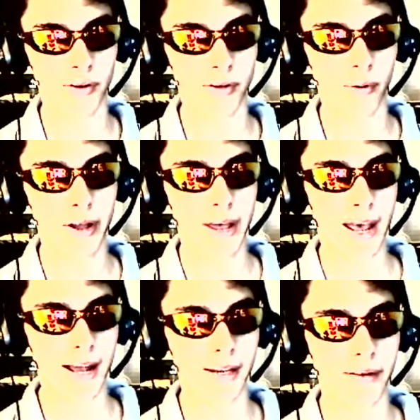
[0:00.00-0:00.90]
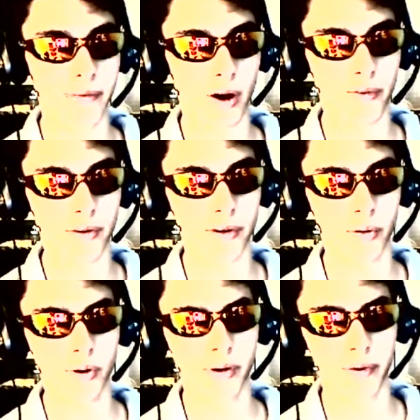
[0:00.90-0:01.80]
There's no edit involved, there's
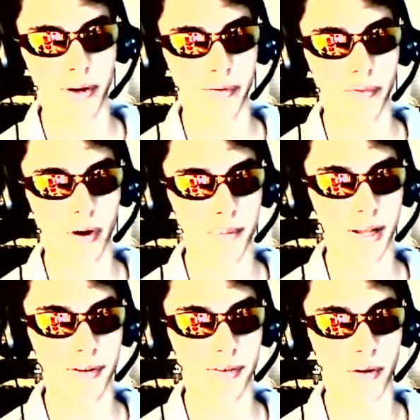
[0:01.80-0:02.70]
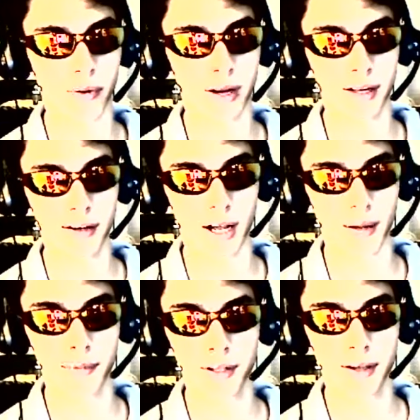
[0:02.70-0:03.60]
no converting the format, there's no waiting time,